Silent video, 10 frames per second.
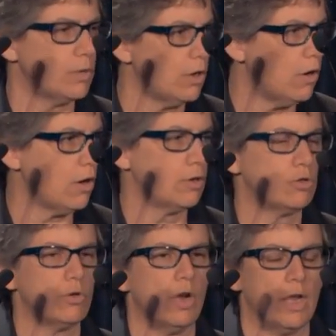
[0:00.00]
We are
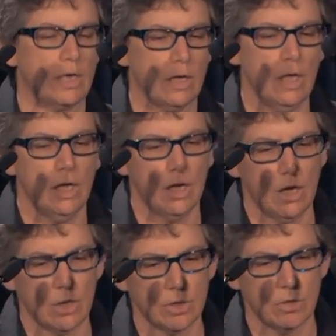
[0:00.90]
trying
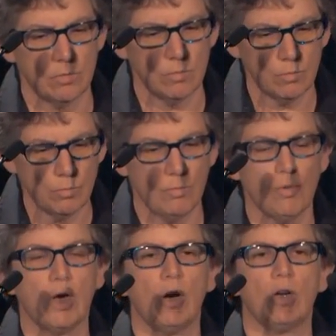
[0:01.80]
to
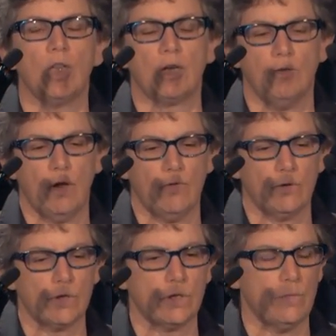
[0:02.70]
bring our collective
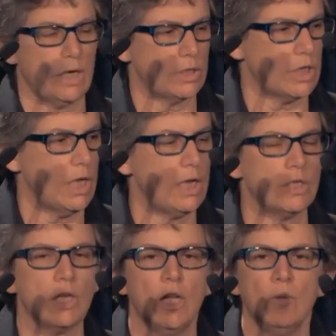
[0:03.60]
efforts to make
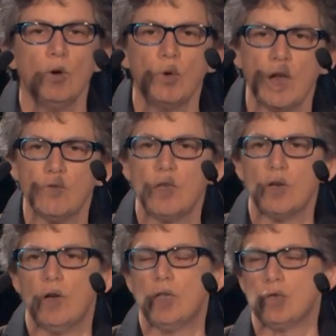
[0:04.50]
change, but we have to get
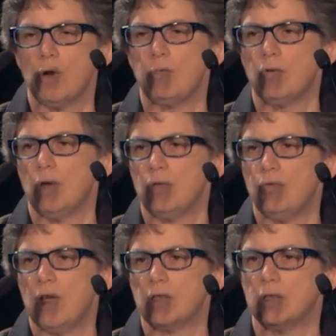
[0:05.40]
our heads wrapped around the
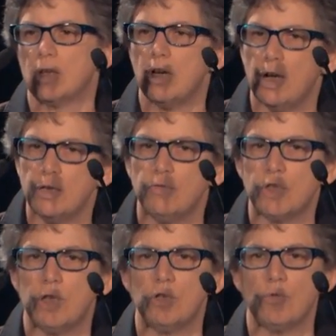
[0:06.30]
fact that the kind of
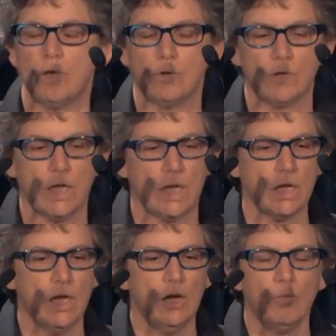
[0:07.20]
change we
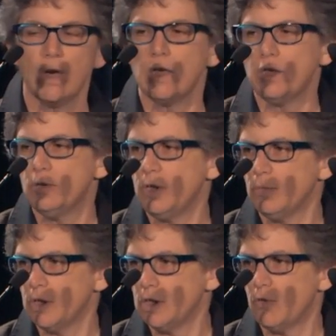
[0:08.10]
undertake might need to be a
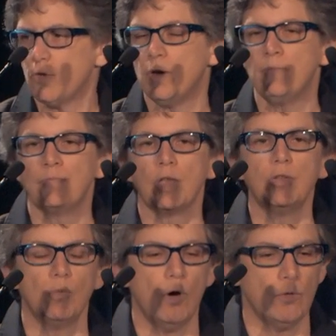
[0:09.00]
bit different
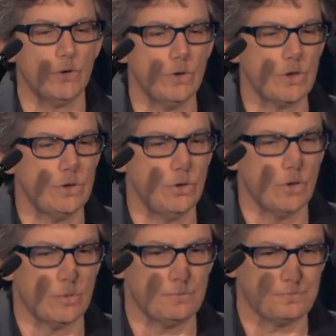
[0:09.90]
than what we're used to
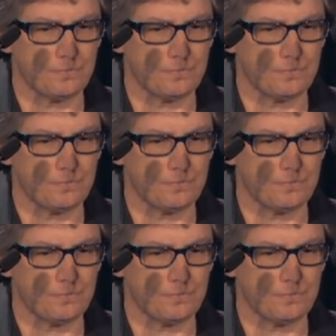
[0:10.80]
doing.